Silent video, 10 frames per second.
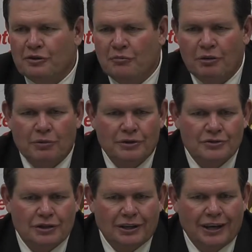remember
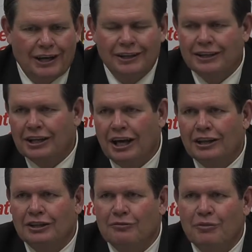is that Kayla and
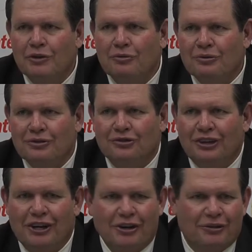Caitlin have been through this
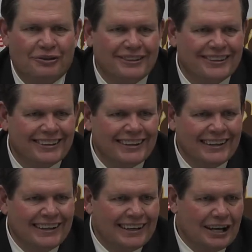scenario
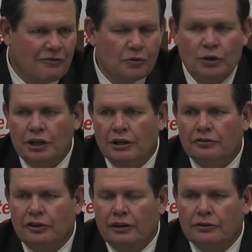everyone
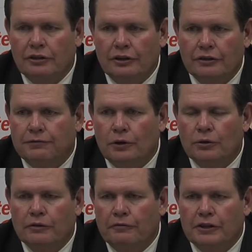else out there on the
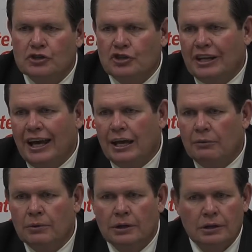floor to finish the
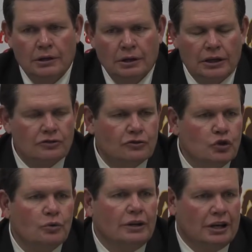game. It's
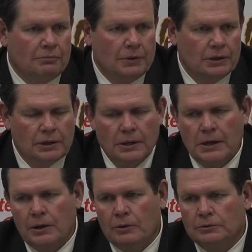new to them.
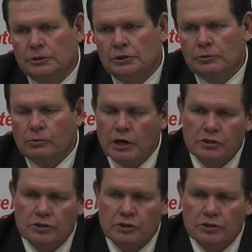Uh, we're